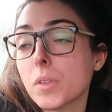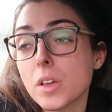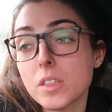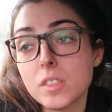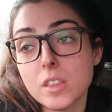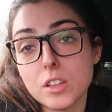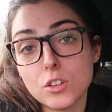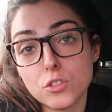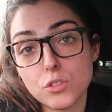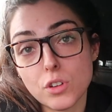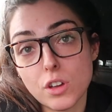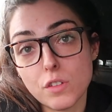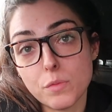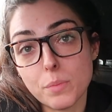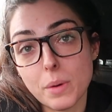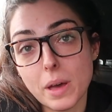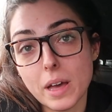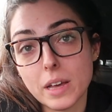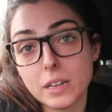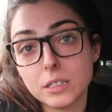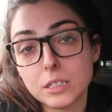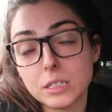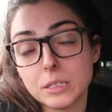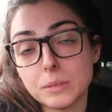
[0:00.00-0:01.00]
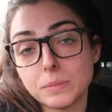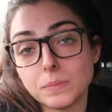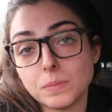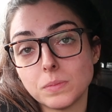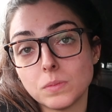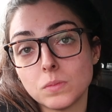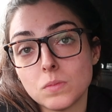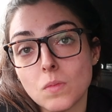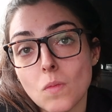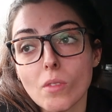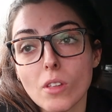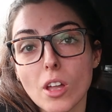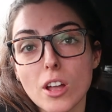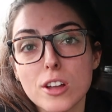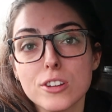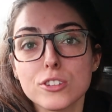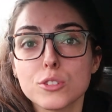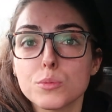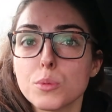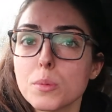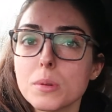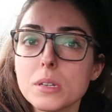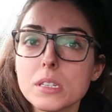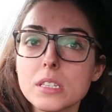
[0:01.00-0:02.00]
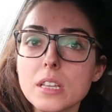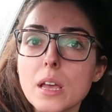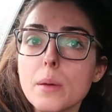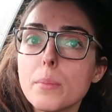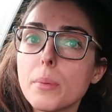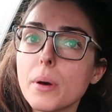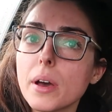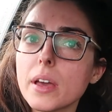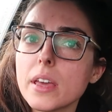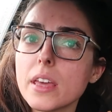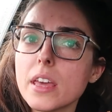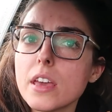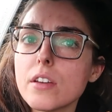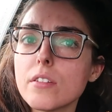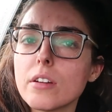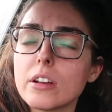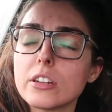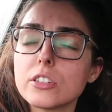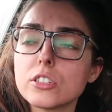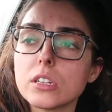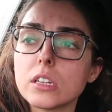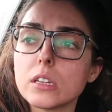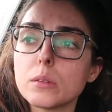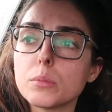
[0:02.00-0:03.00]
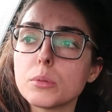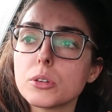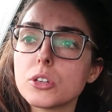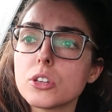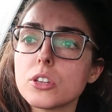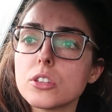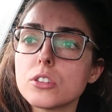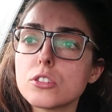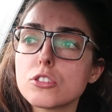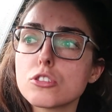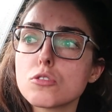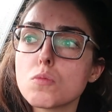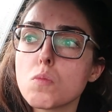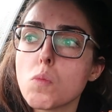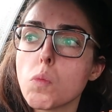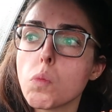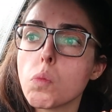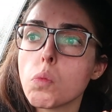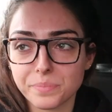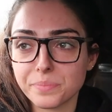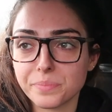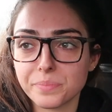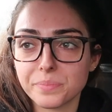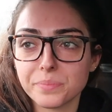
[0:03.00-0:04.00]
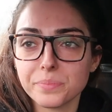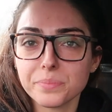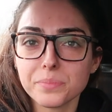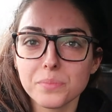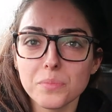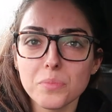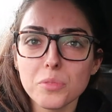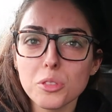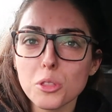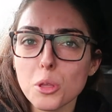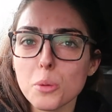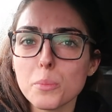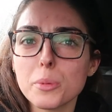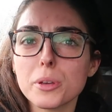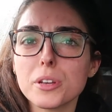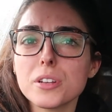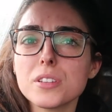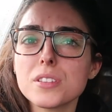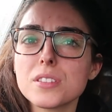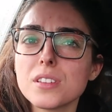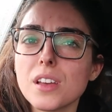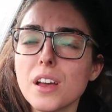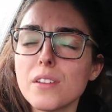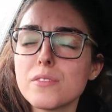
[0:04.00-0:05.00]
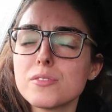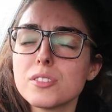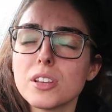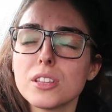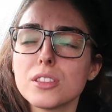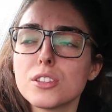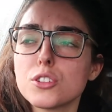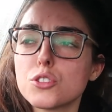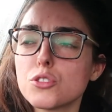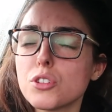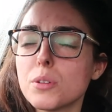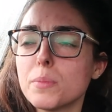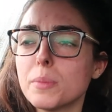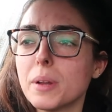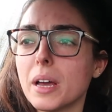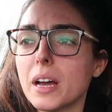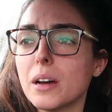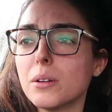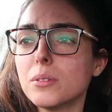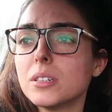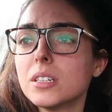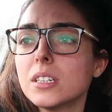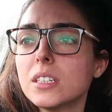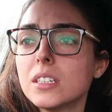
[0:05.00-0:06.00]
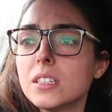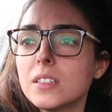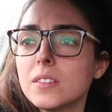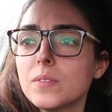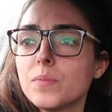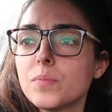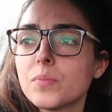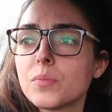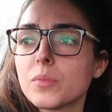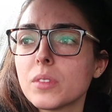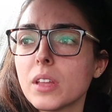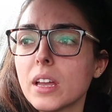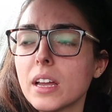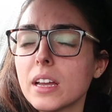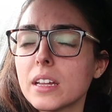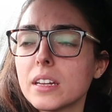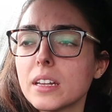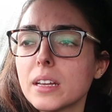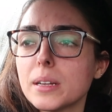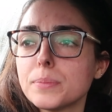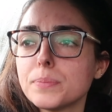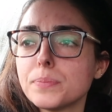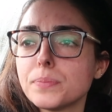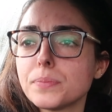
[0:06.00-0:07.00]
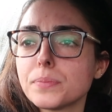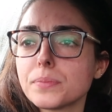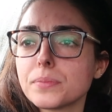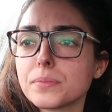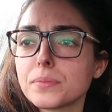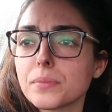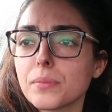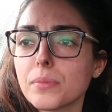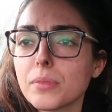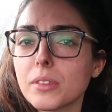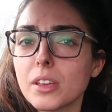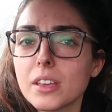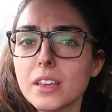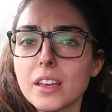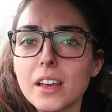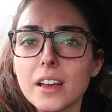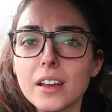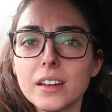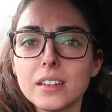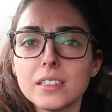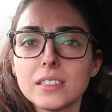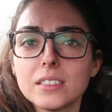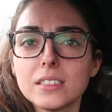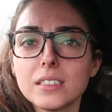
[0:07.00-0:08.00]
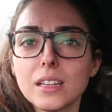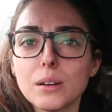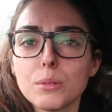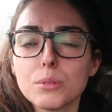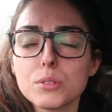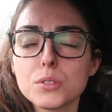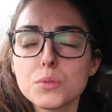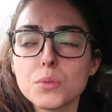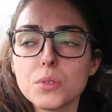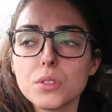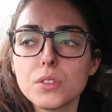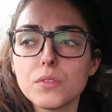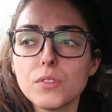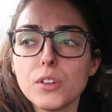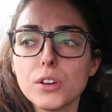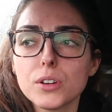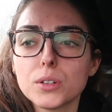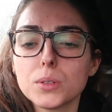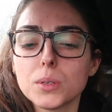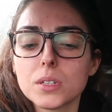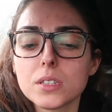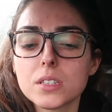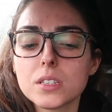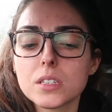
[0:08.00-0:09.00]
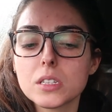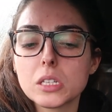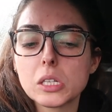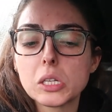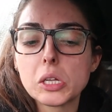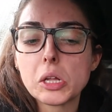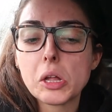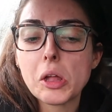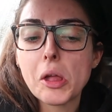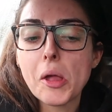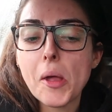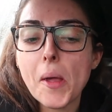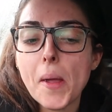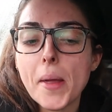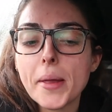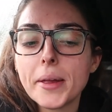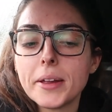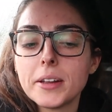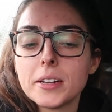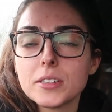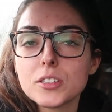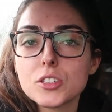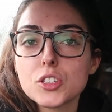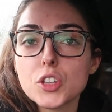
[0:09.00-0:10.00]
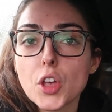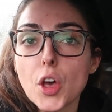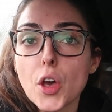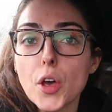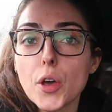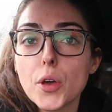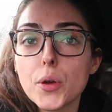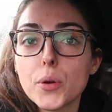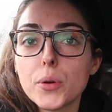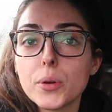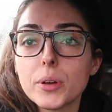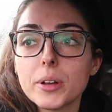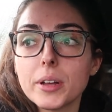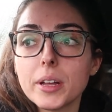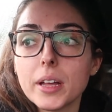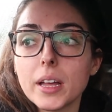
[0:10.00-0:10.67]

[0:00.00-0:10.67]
and then drive back. I should probably say bye here actually because because I've done the trip now and um, yeah that was what the vlog was. So